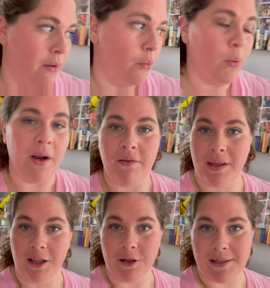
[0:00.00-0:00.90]
what
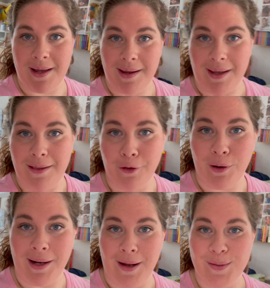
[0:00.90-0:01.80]
everything looks like in the
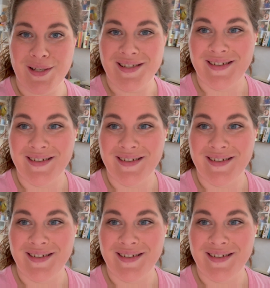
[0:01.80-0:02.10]
greenhouse.